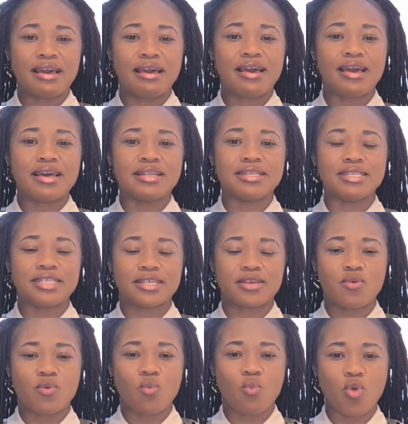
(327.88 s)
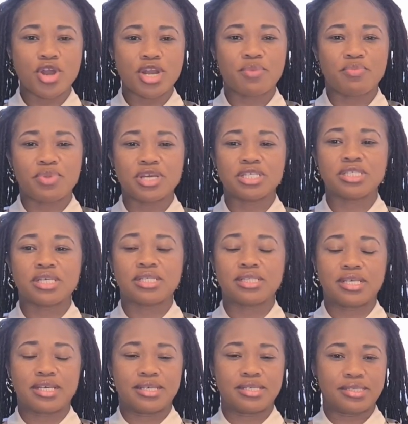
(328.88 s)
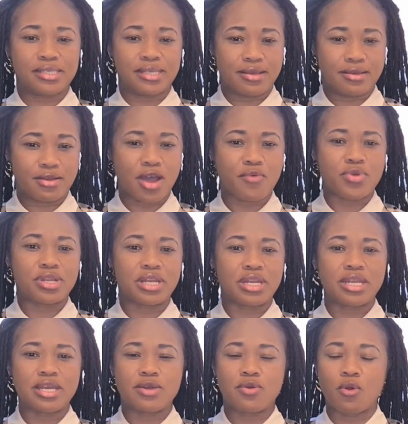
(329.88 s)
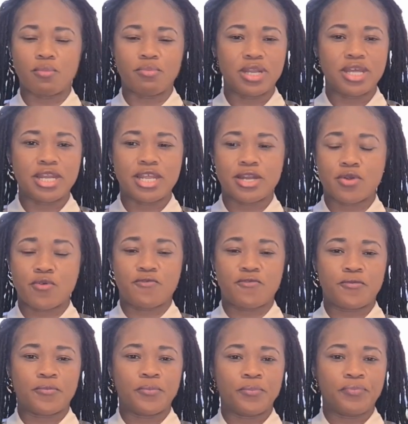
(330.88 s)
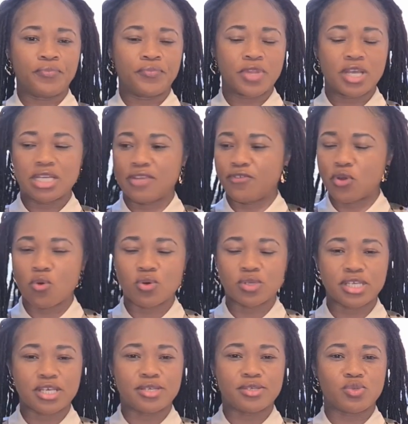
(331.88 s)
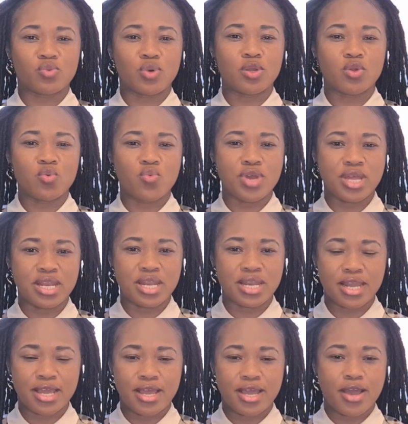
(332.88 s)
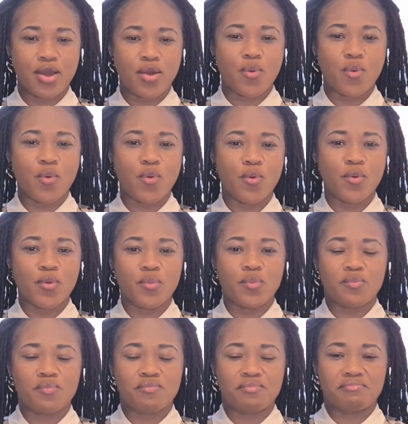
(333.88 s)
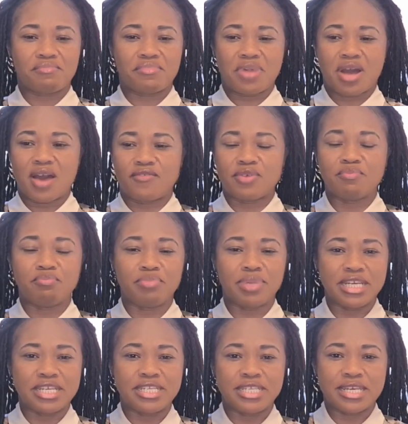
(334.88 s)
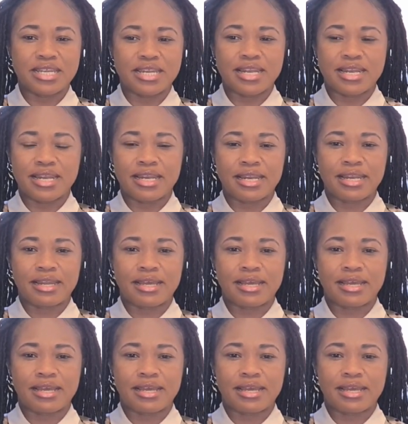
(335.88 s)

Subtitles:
And when the patient is currently complaining of difficulty in swallowing or having bleeding